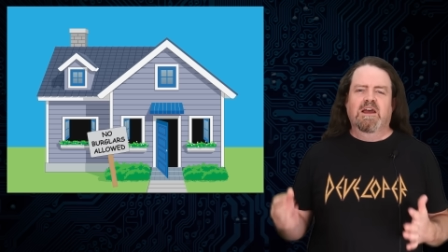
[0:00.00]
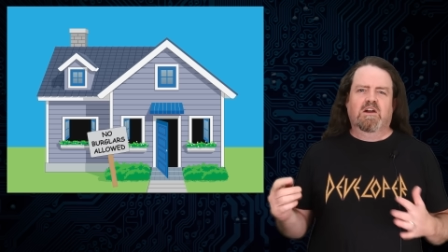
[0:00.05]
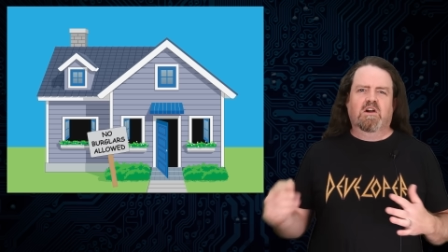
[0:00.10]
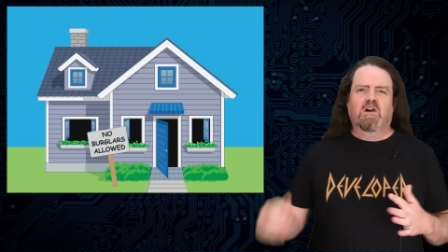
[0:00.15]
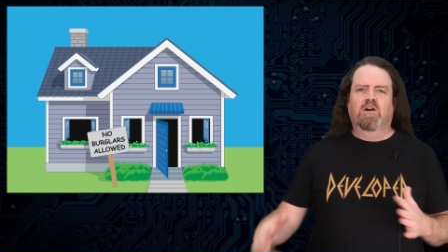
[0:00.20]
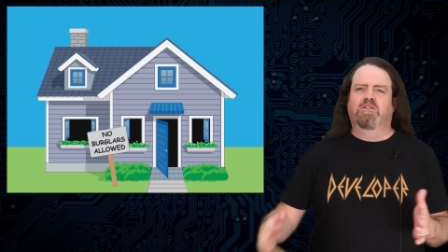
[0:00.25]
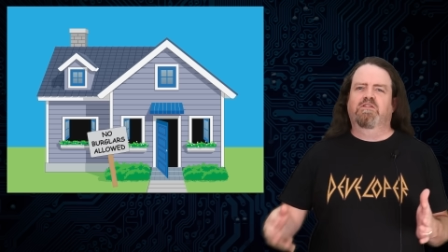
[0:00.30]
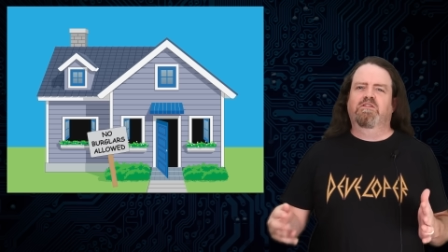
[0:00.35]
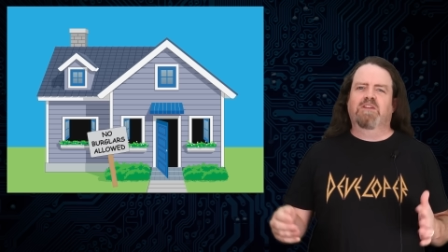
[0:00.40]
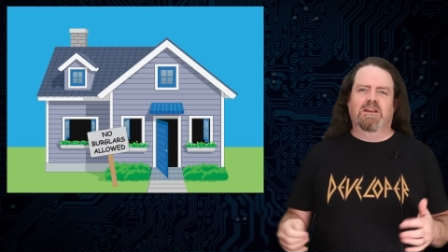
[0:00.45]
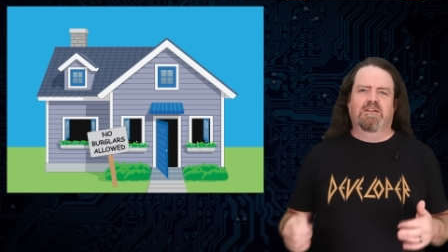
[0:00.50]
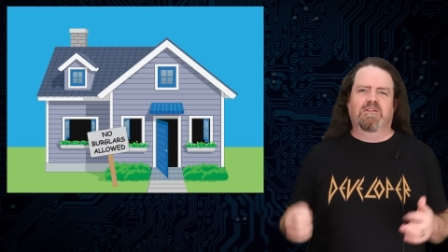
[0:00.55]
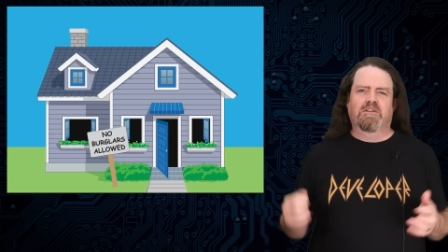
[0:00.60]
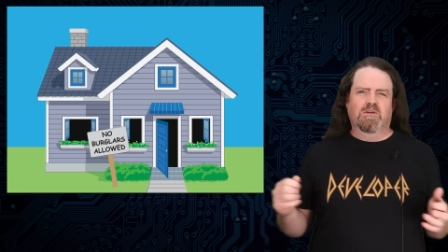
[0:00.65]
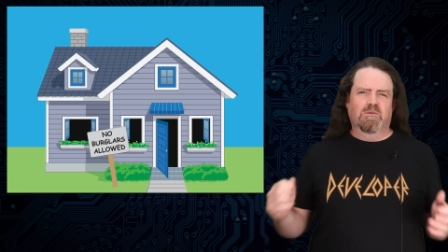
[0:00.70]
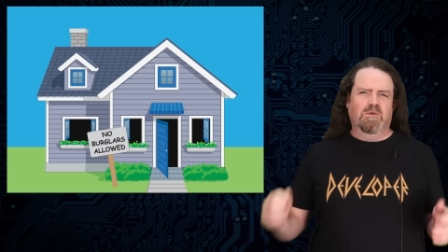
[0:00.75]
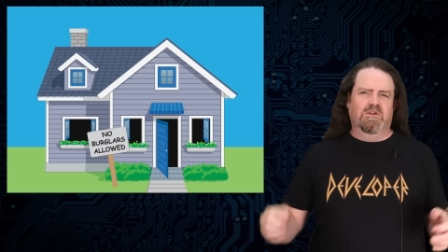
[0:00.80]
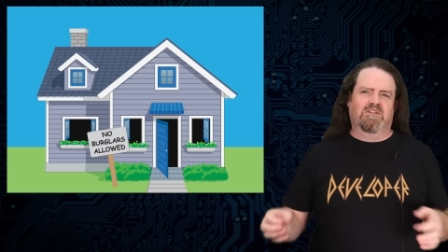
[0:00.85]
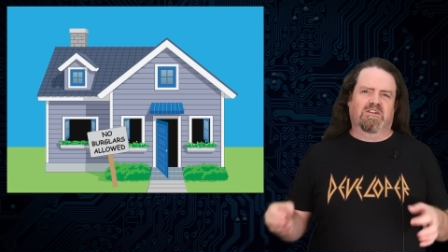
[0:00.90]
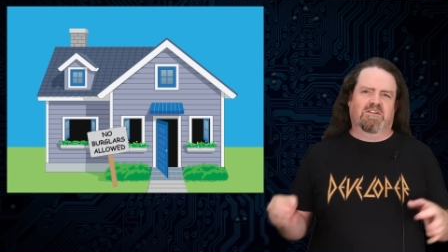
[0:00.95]
content
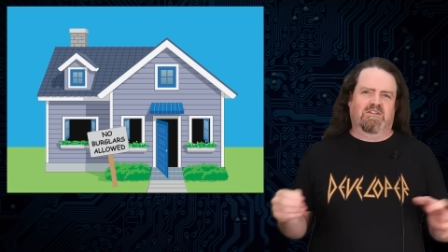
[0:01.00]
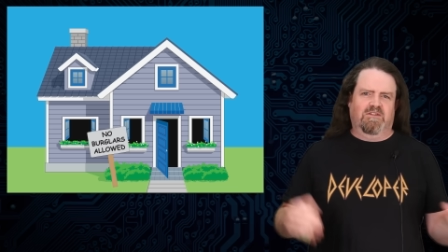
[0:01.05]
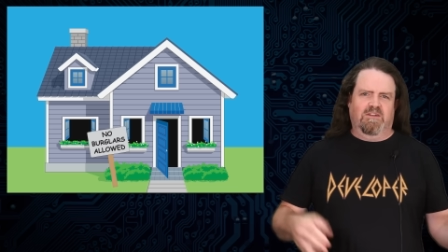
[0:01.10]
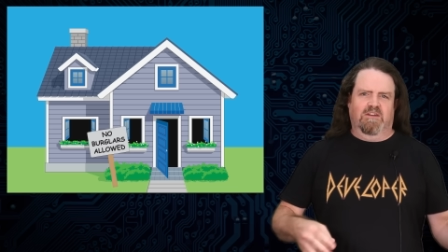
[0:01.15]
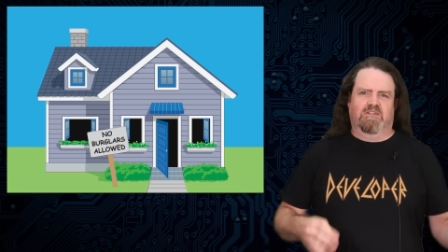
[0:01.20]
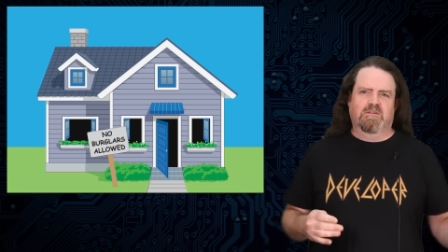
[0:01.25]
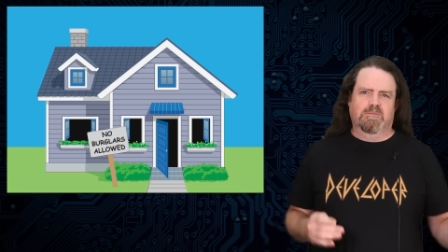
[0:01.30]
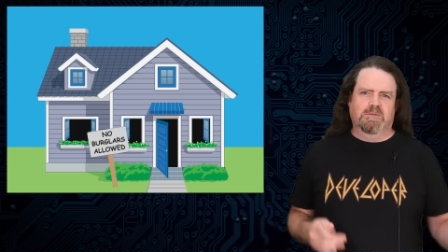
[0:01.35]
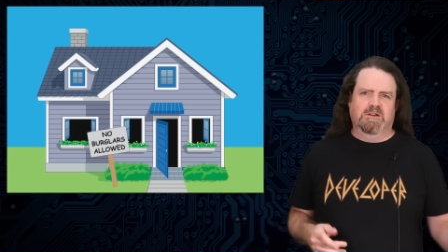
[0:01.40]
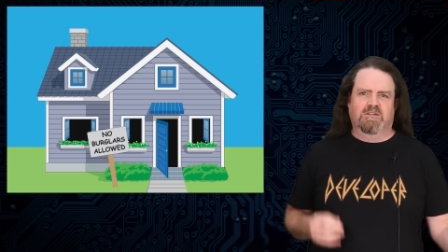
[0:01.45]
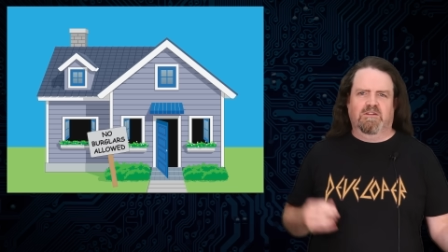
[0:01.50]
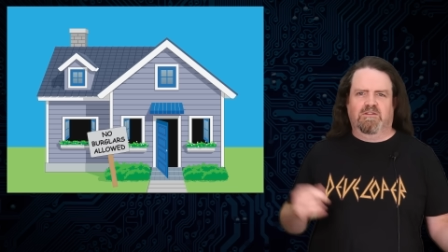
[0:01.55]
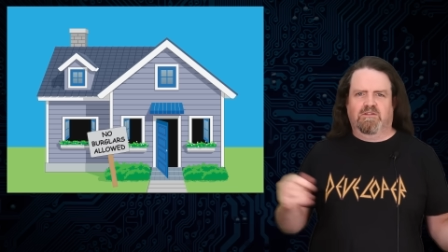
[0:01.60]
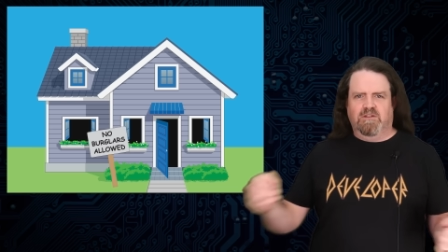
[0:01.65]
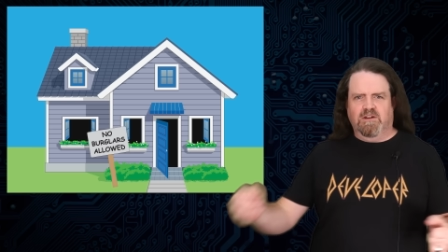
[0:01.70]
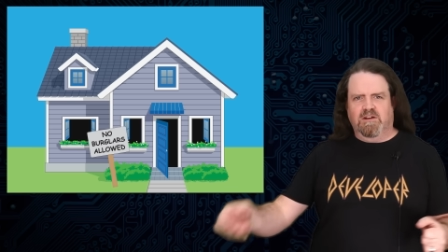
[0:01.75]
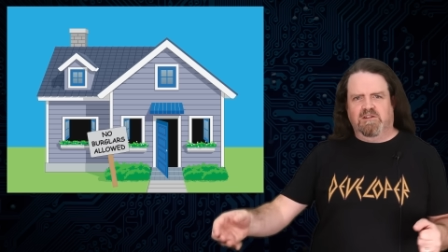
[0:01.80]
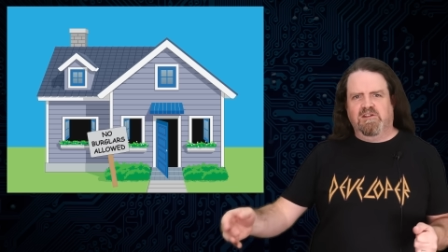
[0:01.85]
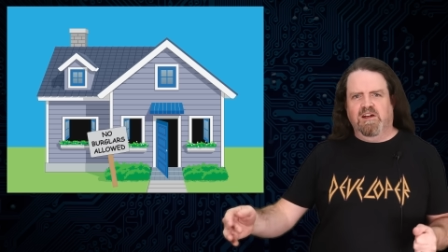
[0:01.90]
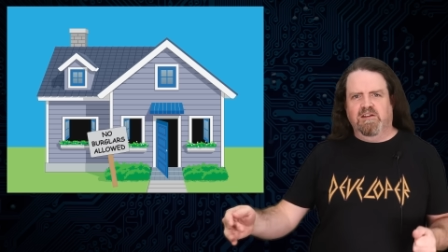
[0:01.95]
that was accessible to
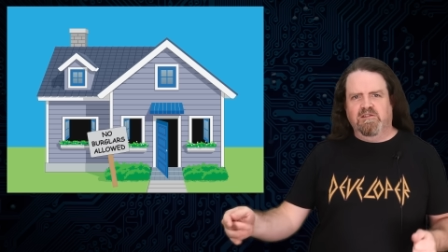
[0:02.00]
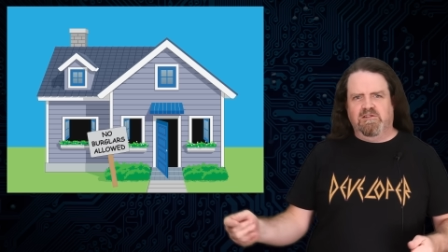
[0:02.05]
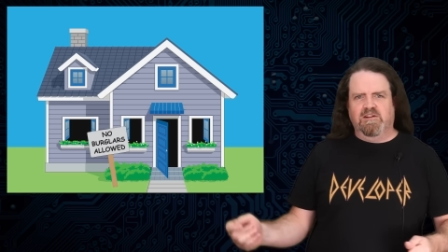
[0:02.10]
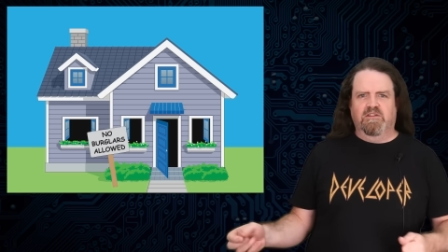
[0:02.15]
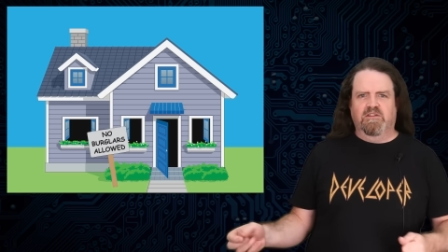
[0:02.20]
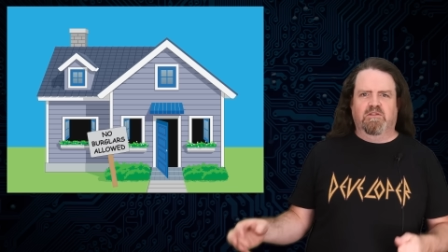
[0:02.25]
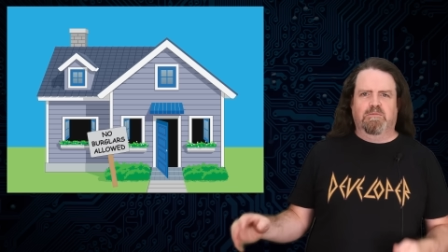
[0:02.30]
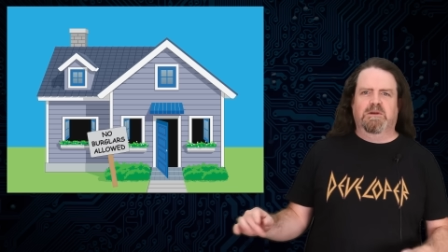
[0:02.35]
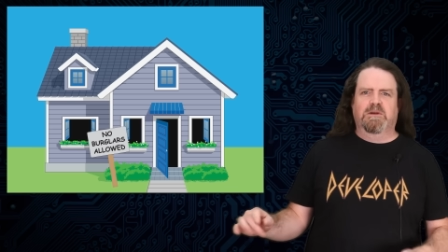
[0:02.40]
search engines,